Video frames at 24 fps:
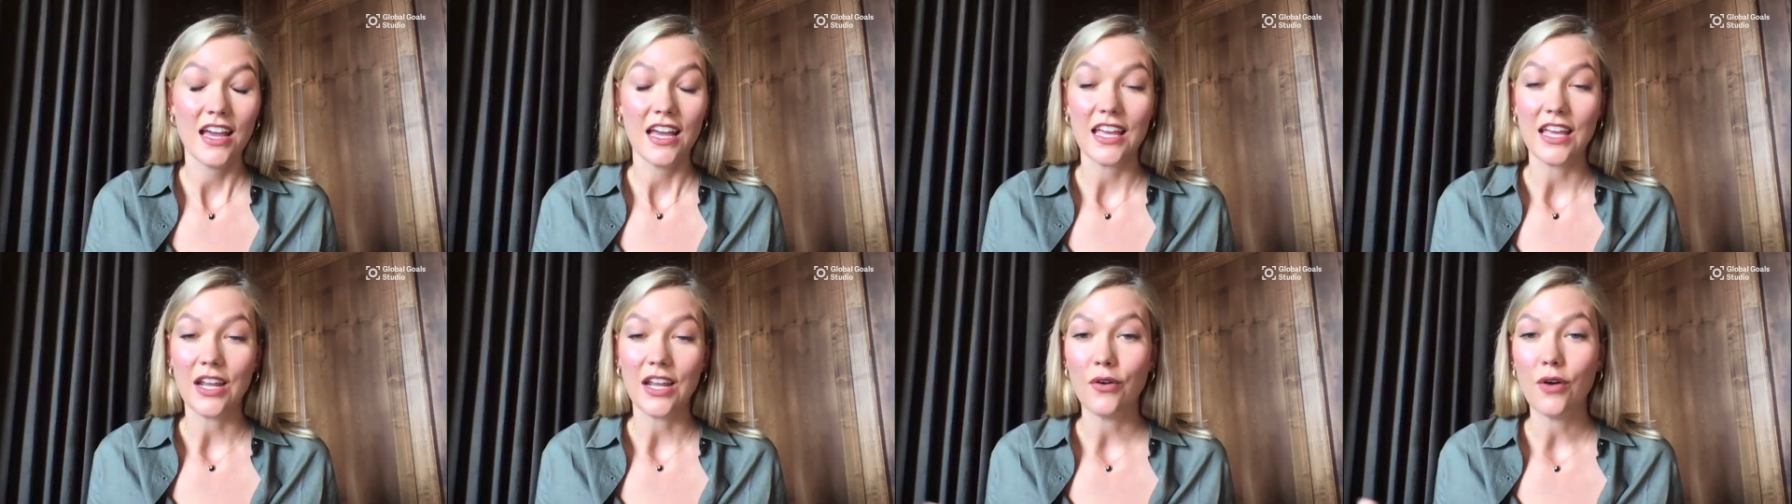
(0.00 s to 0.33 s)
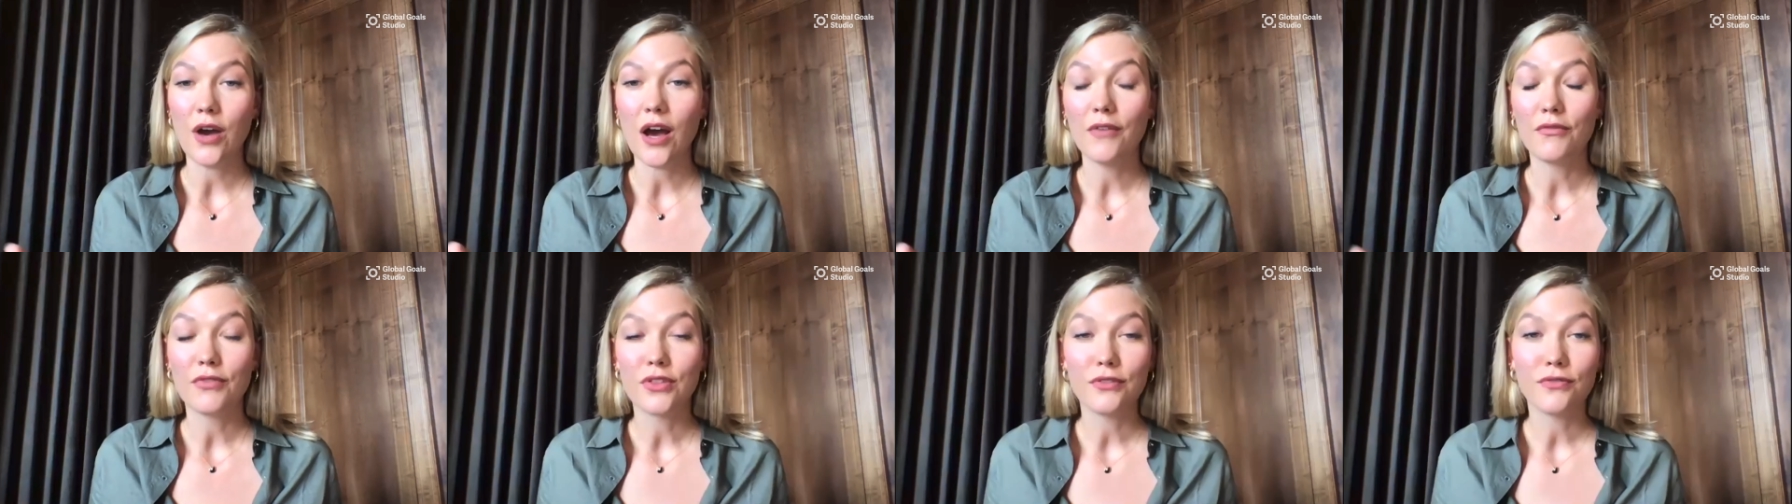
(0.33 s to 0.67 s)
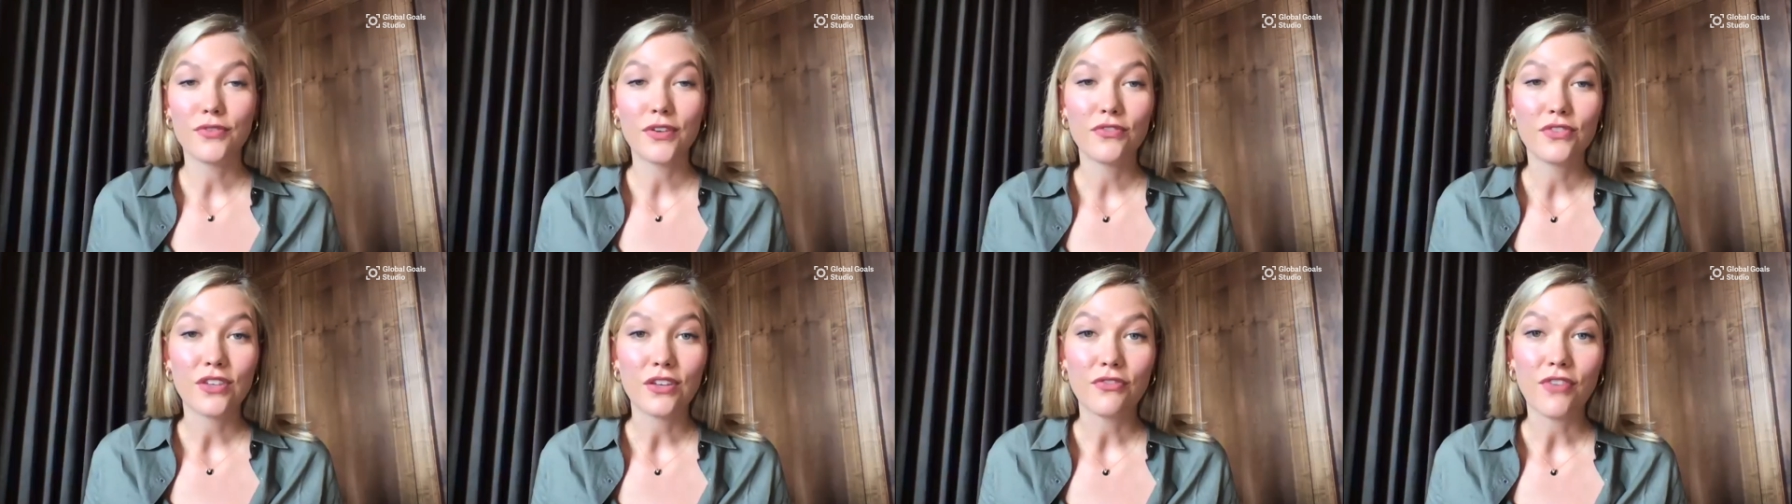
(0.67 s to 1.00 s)
you know, of the
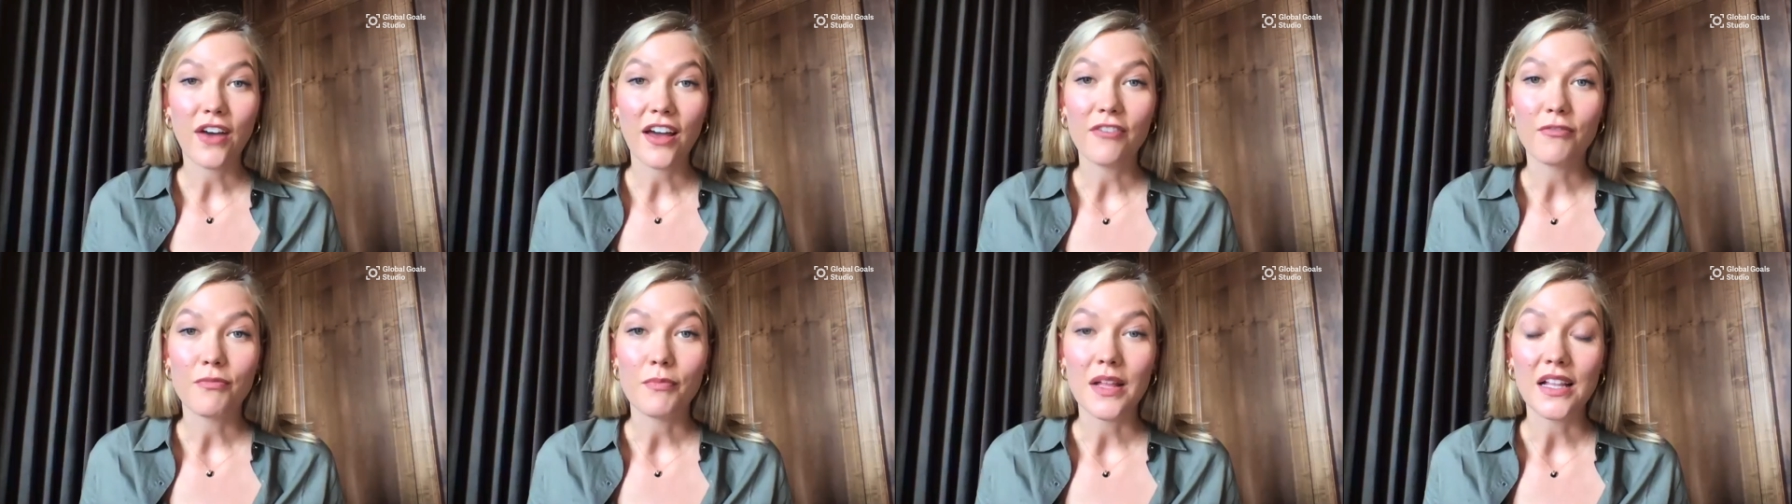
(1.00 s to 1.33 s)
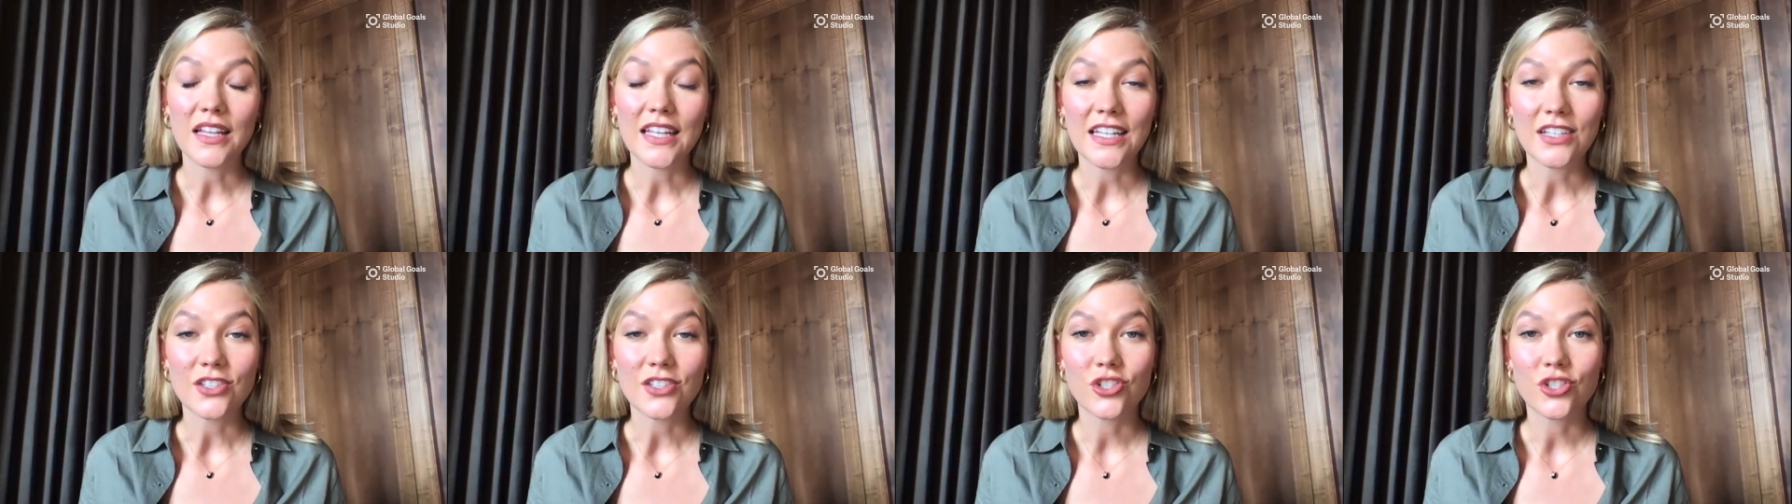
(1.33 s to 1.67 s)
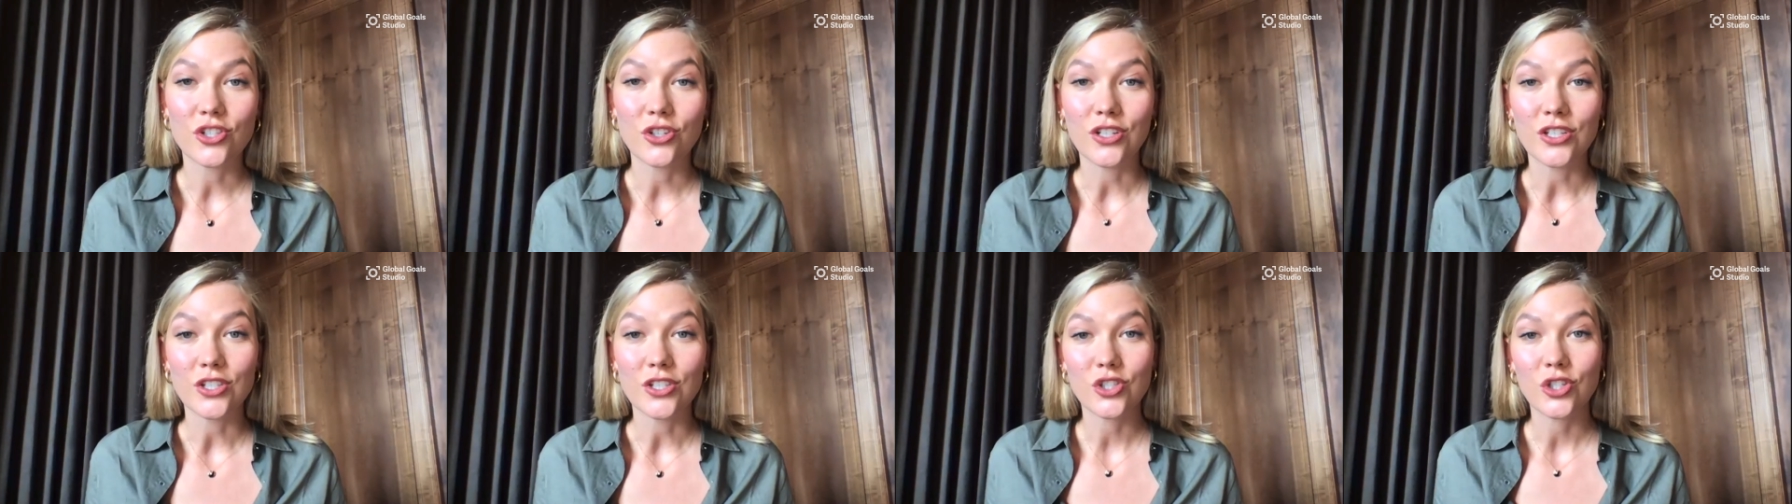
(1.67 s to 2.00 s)
55 million
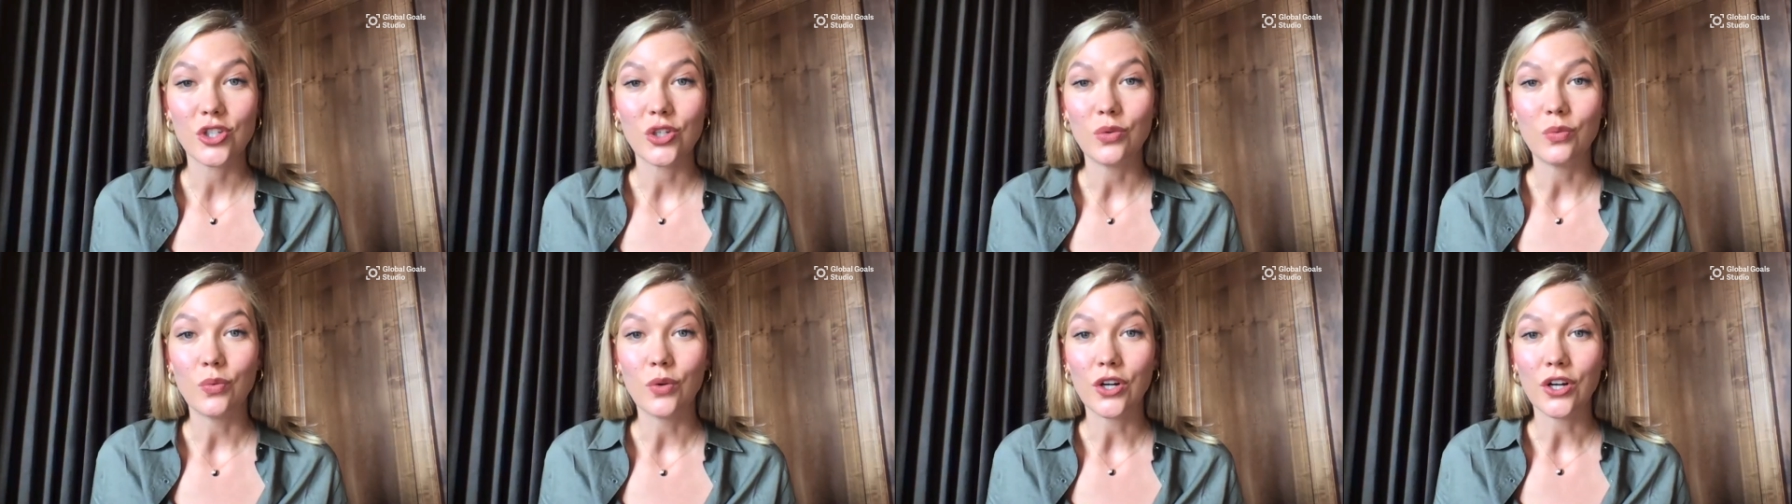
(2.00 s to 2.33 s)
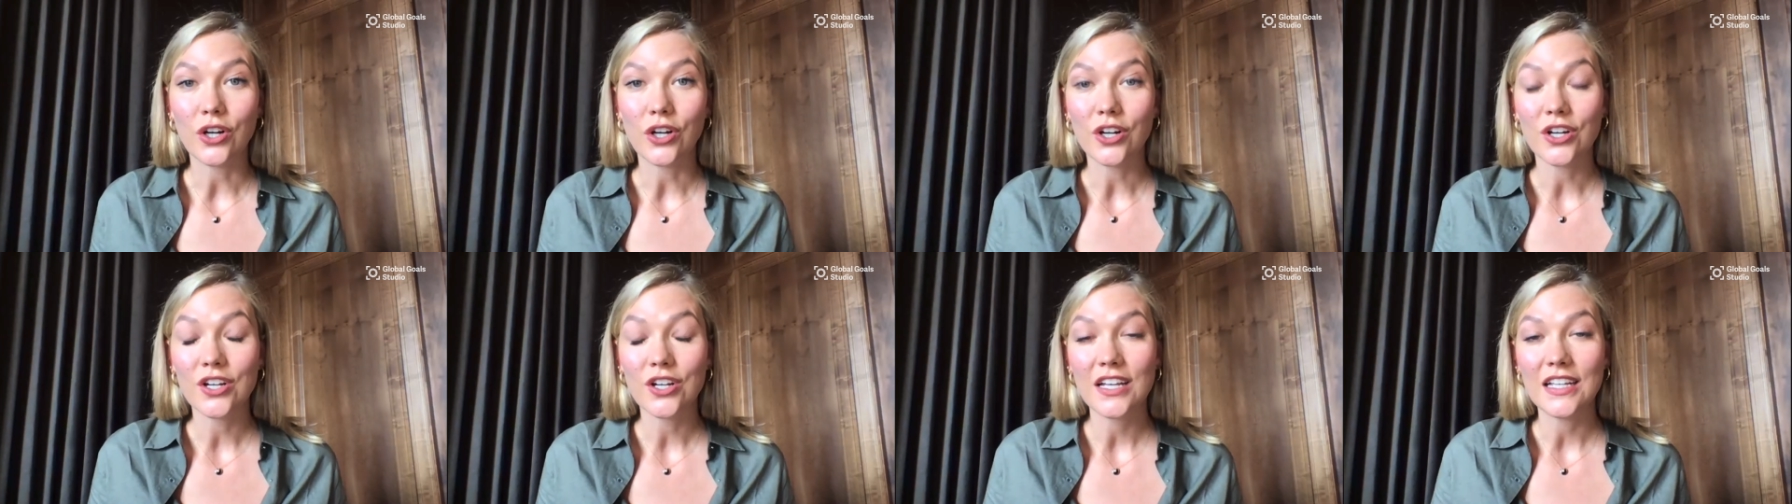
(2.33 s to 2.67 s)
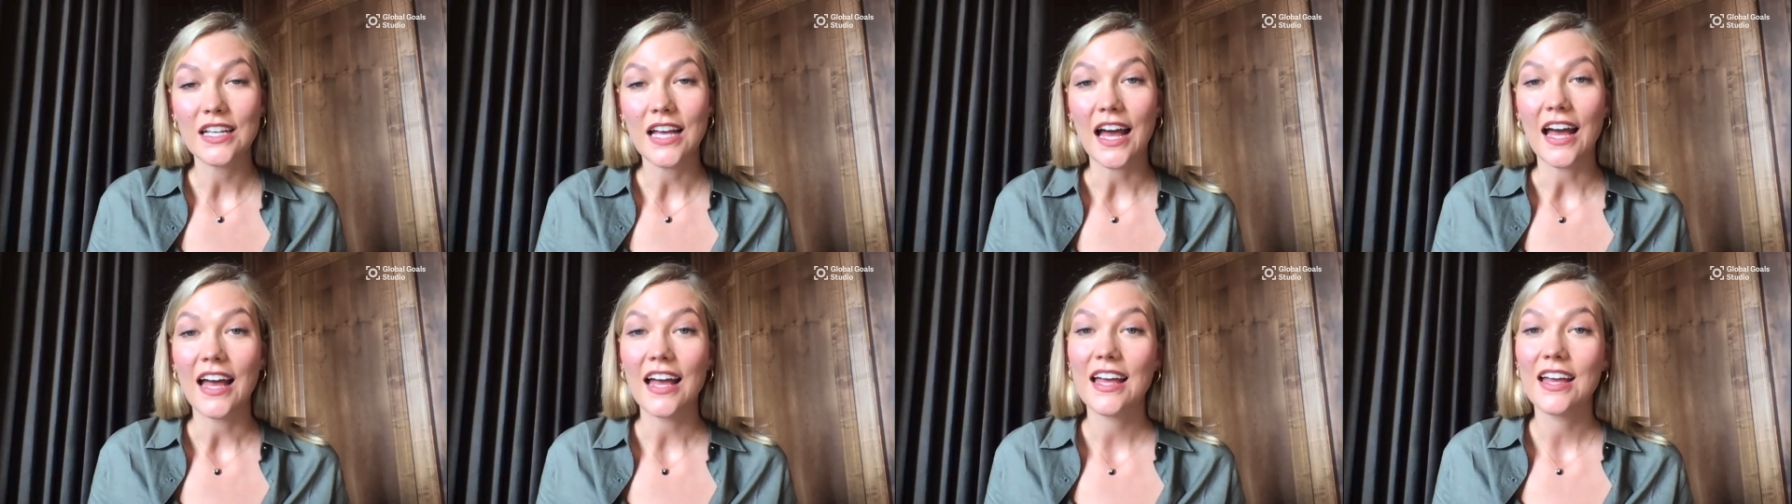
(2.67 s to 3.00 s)
students who were
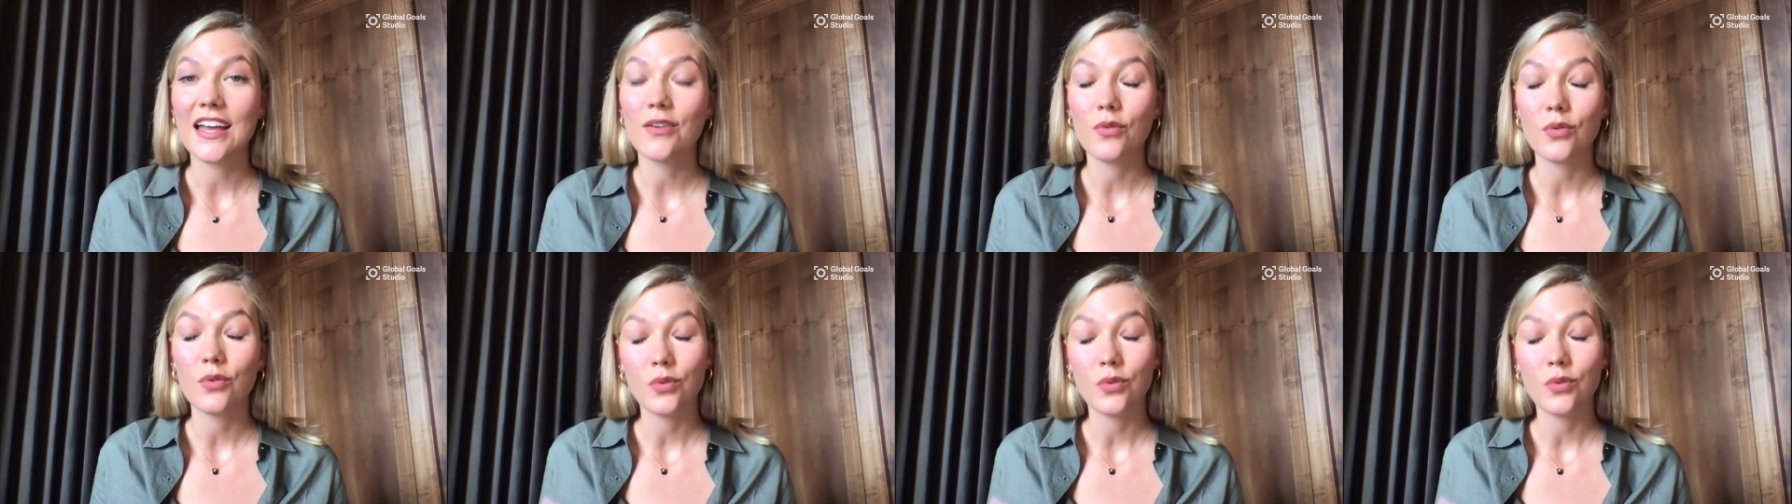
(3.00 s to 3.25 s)
uh,